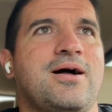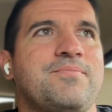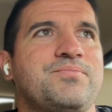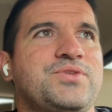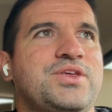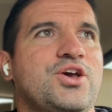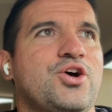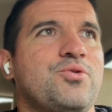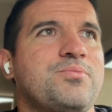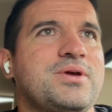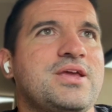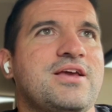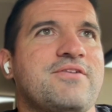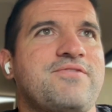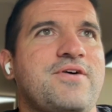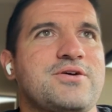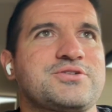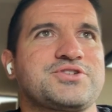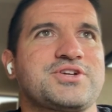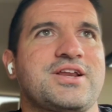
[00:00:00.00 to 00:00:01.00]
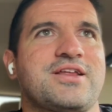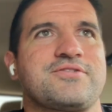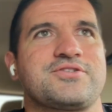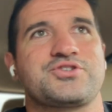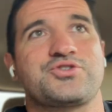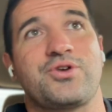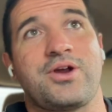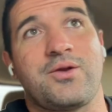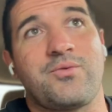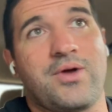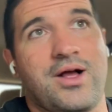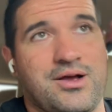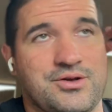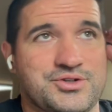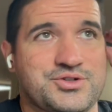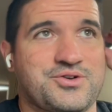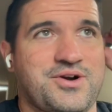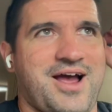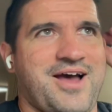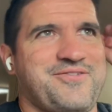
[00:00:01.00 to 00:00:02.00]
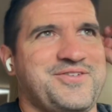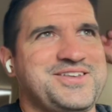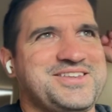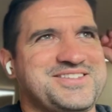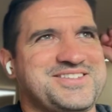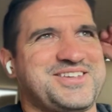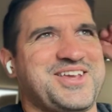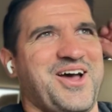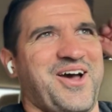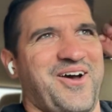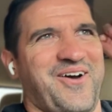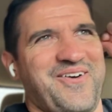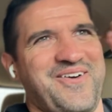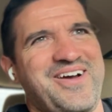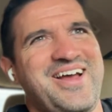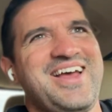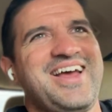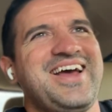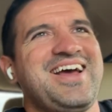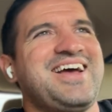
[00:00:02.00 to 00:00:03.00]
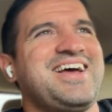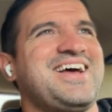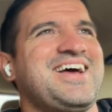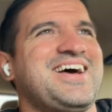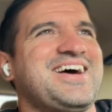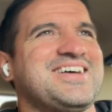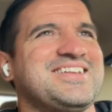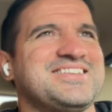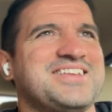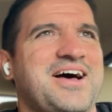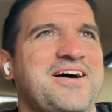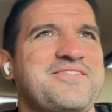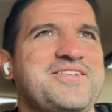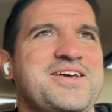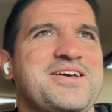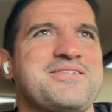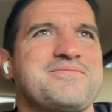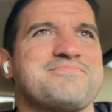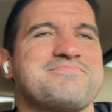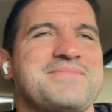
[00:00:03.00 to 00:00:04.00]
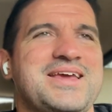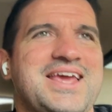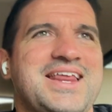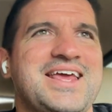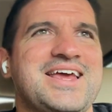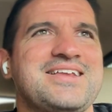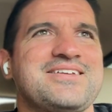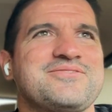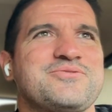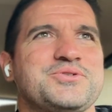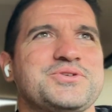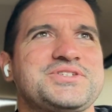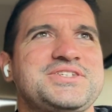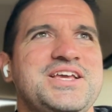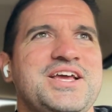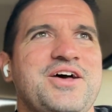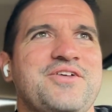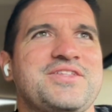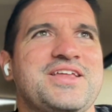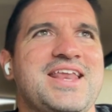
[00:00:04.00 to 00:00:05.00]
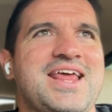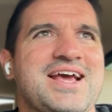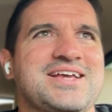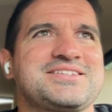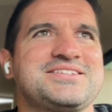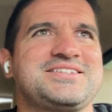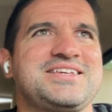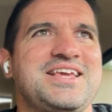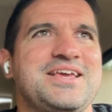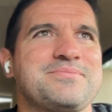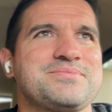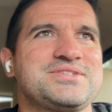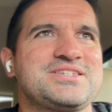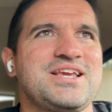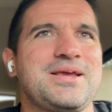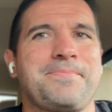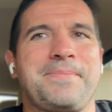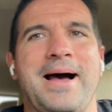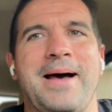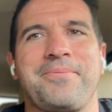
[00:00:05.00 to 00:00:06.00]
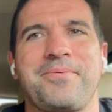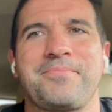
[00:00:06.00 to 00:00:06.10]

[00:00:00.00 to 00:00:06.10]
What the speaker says: kill me if I was looking at the screen while I was driving. So love you, mean it. We'll see you on the next DMC Poppin'